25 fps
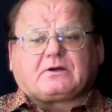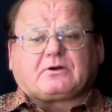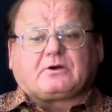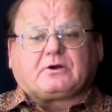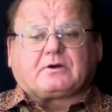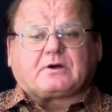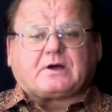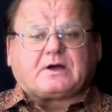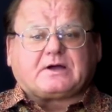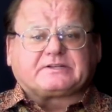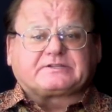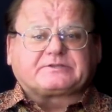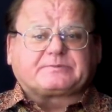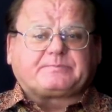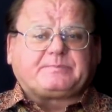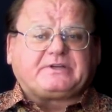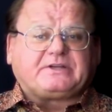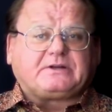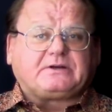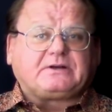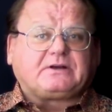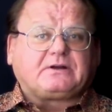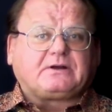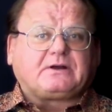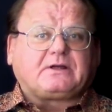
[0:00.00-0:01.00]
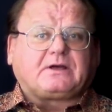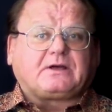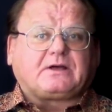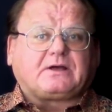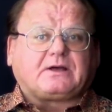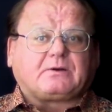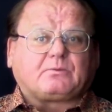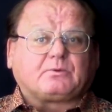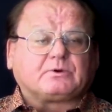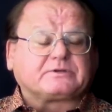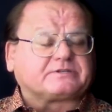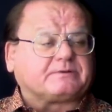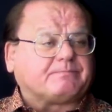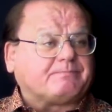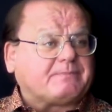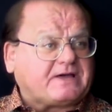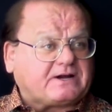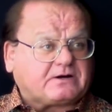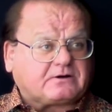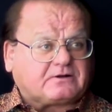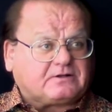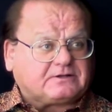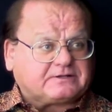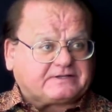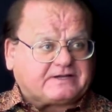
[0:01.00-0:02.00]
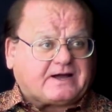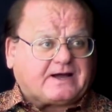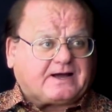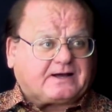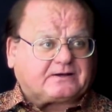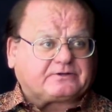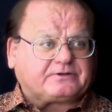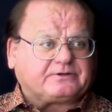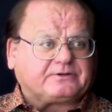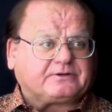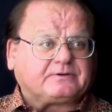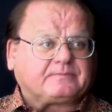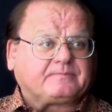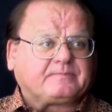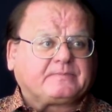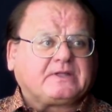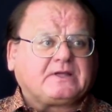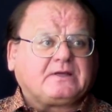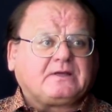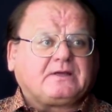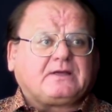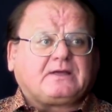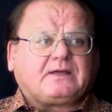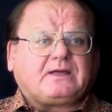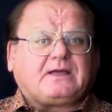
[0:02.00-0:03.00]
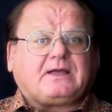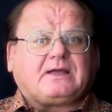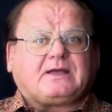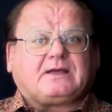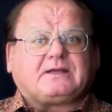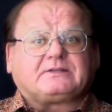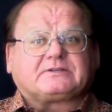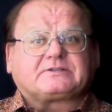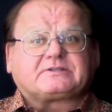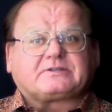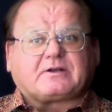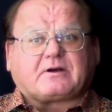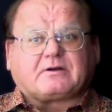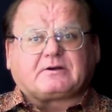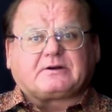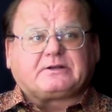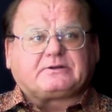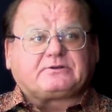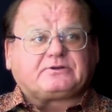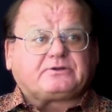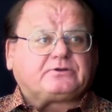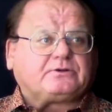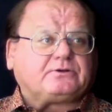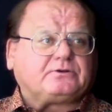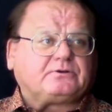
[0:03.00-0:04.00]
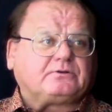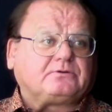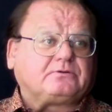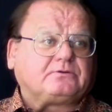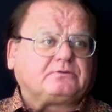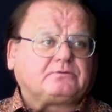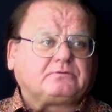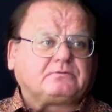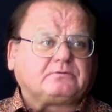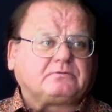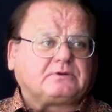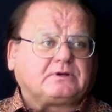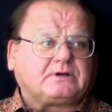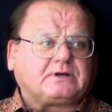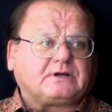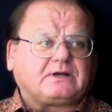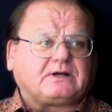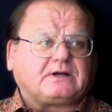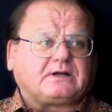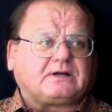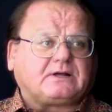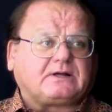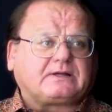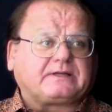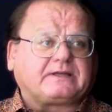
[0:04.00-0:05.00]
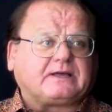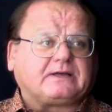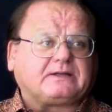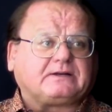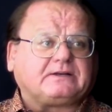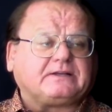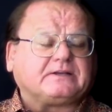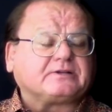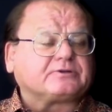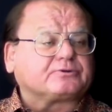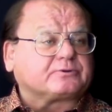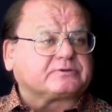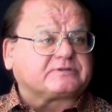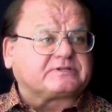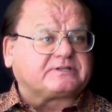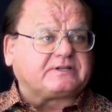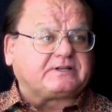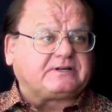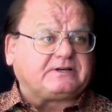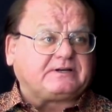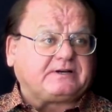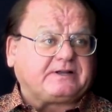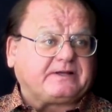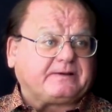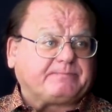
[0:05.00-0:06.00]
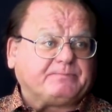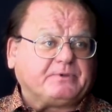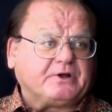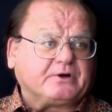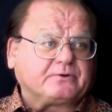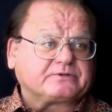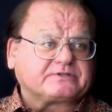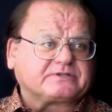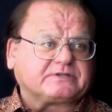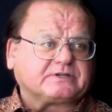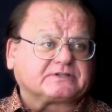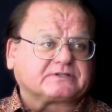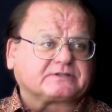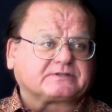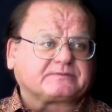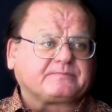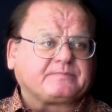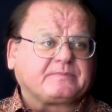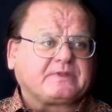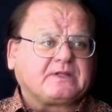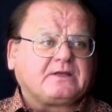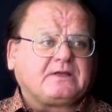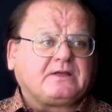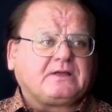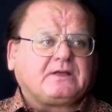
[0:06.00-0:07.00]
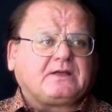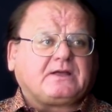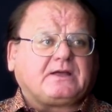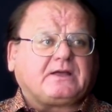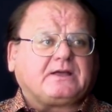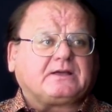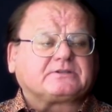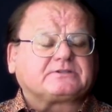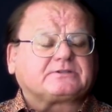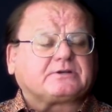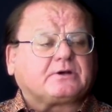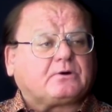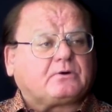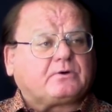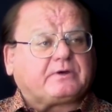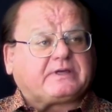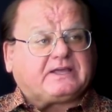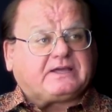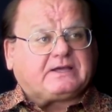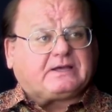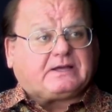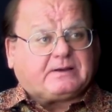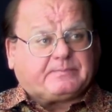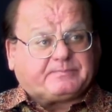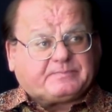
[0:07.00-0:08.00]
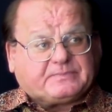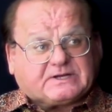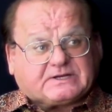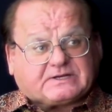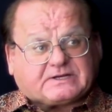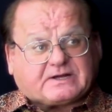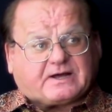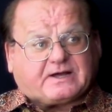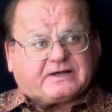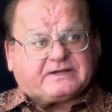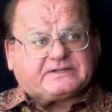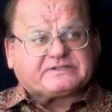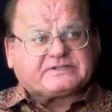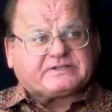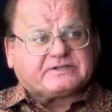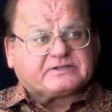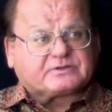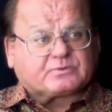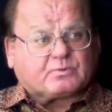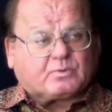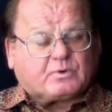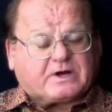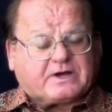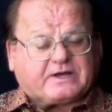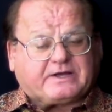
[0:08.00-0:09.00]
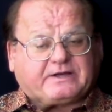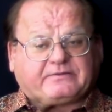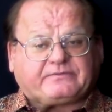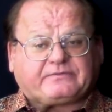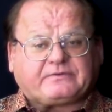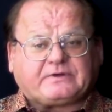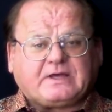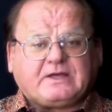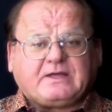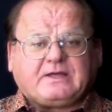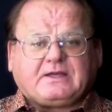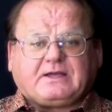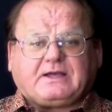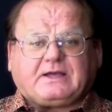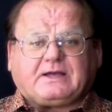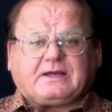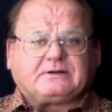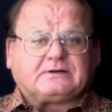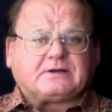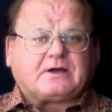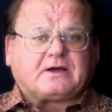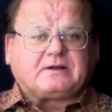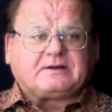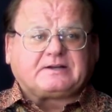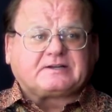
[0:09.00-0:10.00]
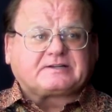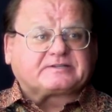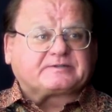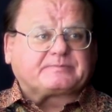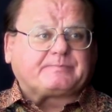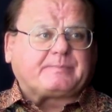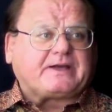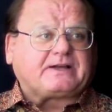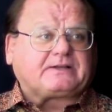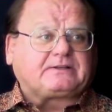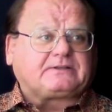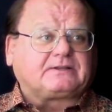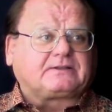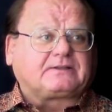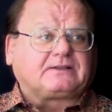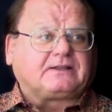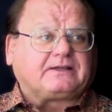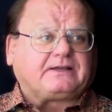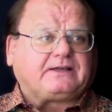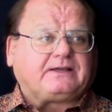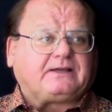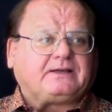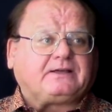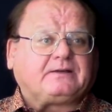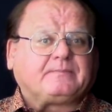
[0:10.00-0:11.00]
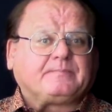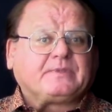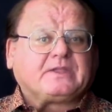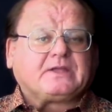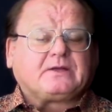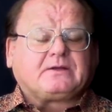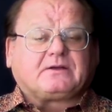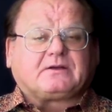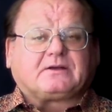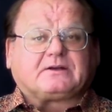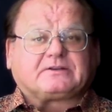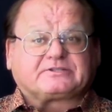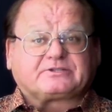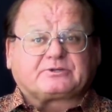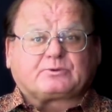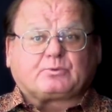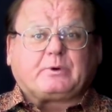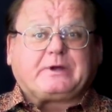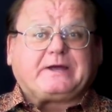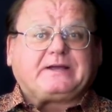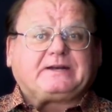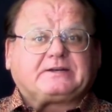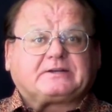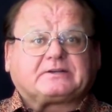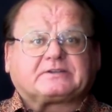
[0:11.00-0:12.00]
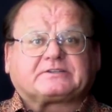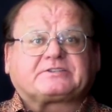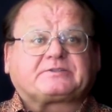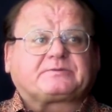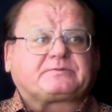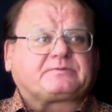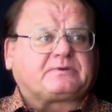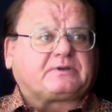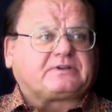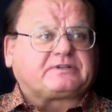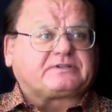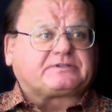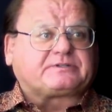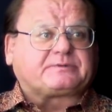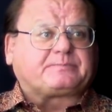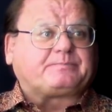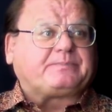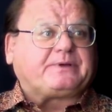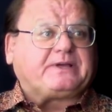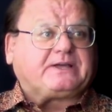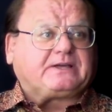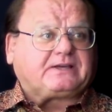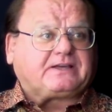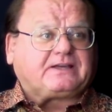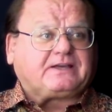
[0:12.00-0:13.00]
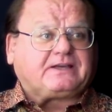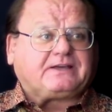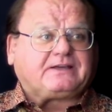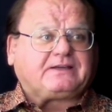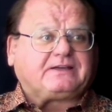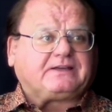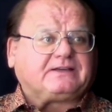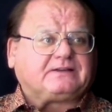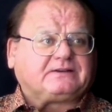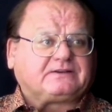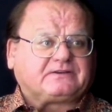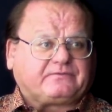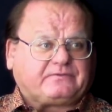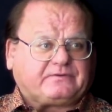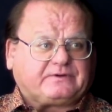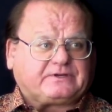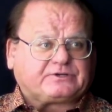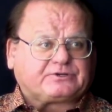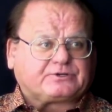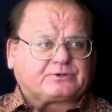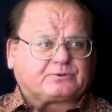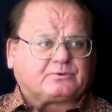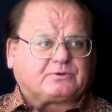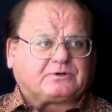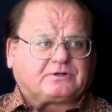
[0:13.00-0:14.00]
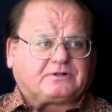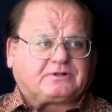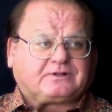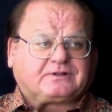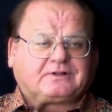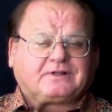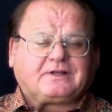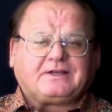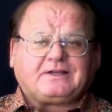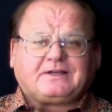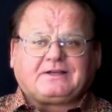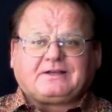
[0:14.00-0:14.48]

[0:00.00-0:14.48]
her husband was a medical doctor and started to get interested in hypnosis. And so he hypnotized his wife, and unexpectedly, a Swedish-speaking individual